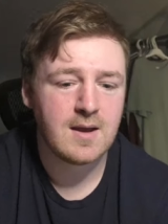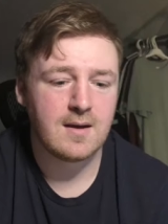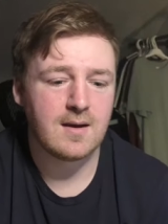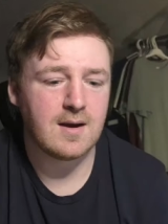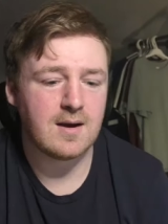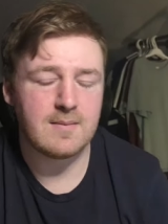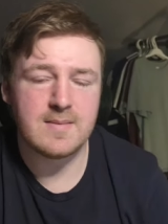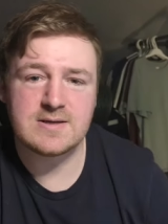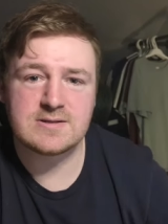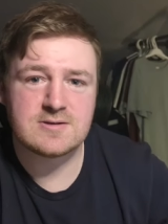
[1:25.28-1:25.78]

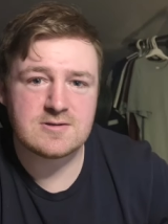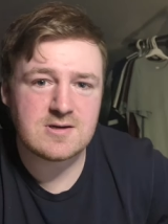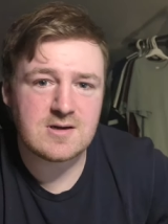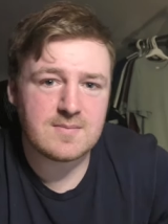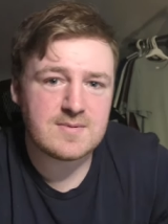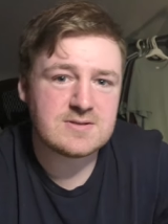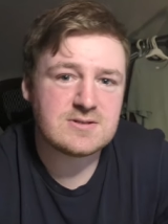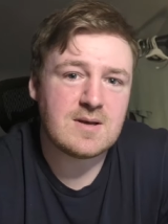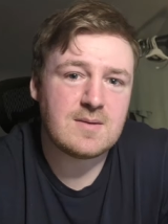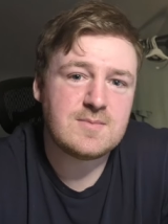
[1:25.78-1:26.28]
uh, make sure to
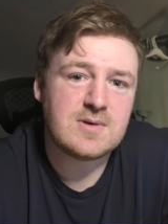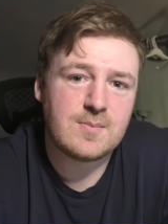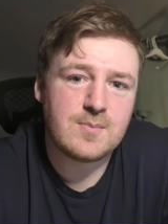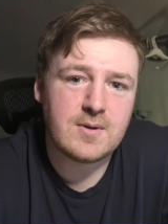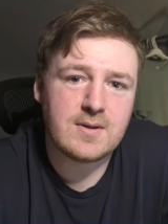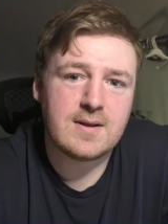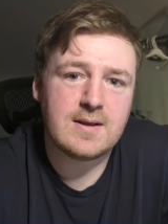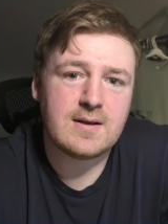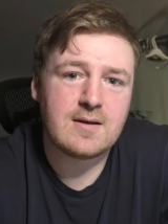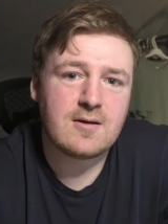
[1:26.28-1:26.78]
have a sub drop
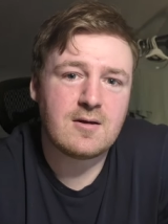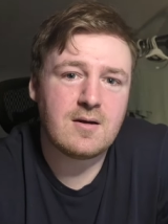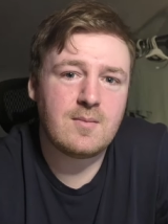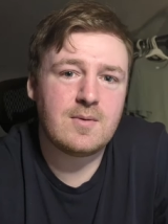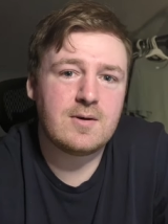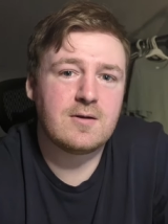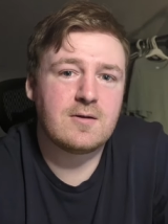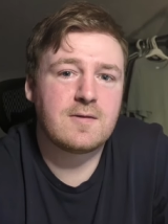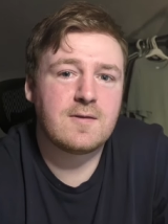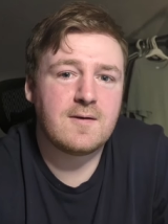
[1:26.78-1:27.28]
a like
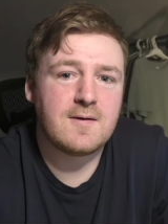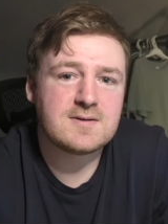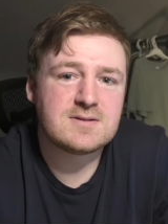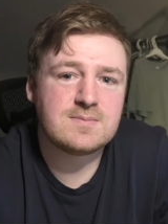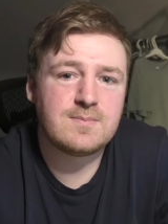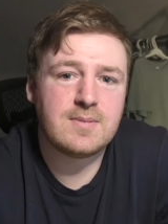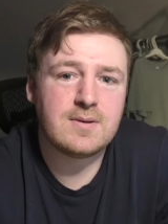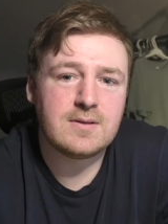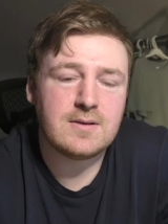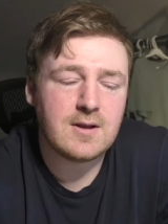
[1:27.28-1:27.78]
comment your
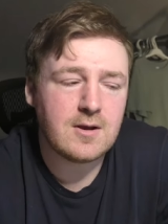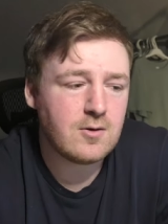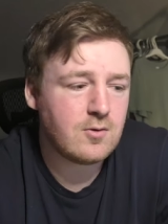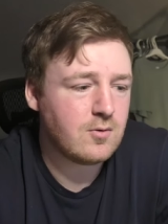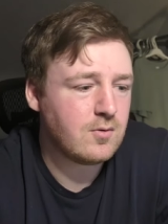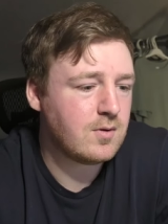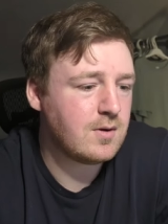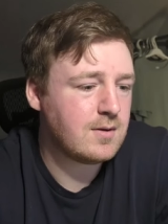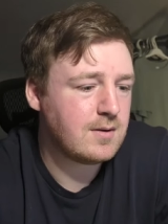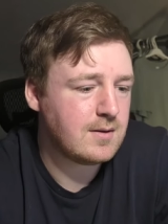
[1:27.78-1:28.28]
thoughts
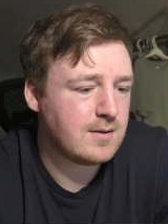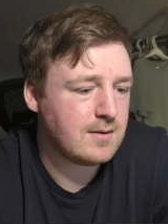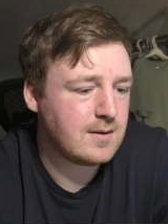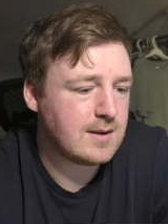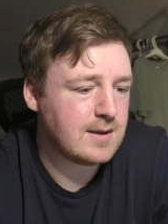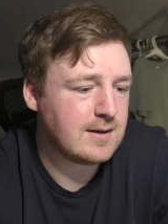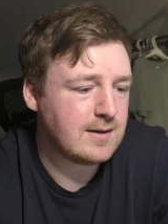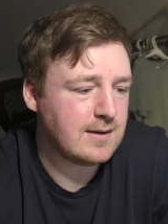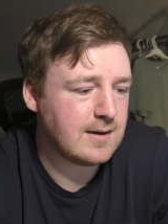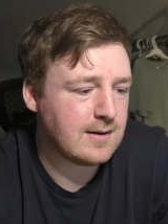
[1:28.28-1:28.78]
below
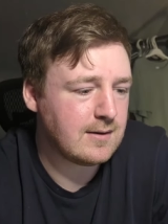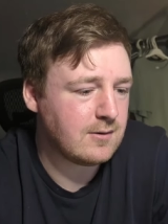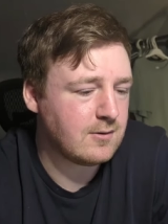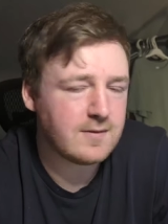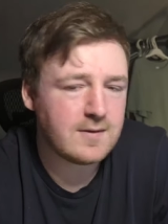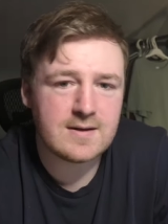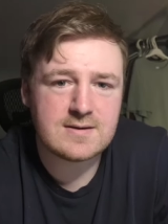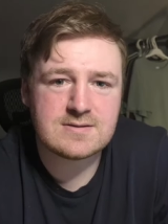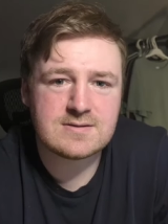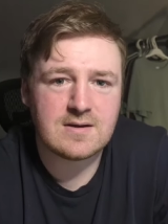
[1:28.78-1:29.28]
and yeah
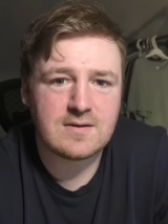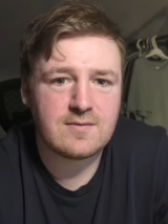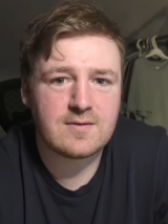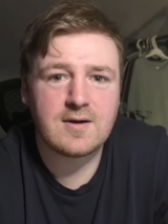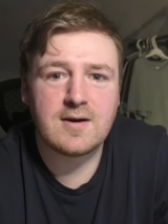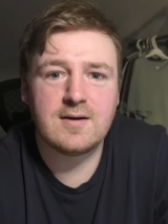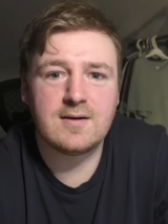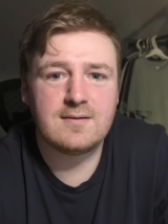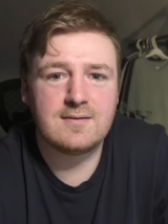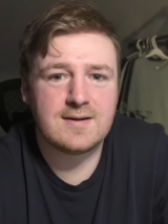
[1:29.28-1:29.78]
all that stuff
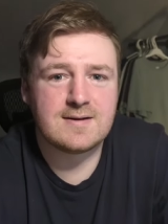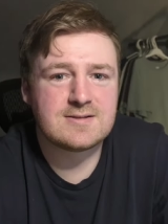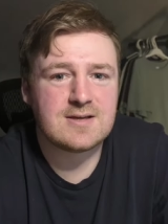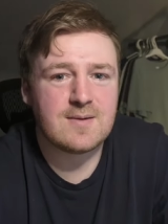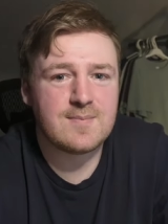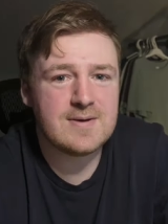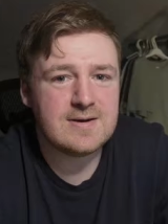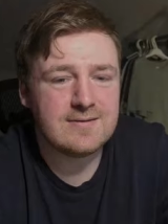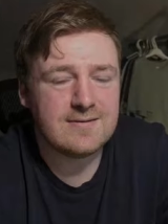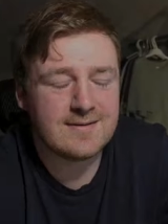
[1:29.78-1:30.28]
great let's
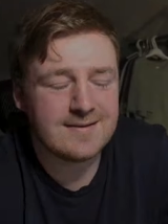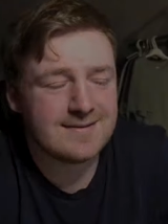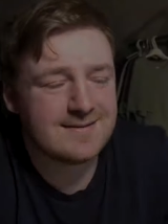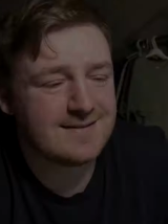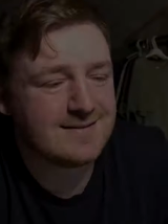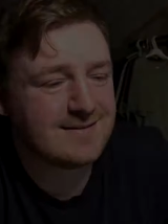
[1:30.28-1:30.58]
hop into it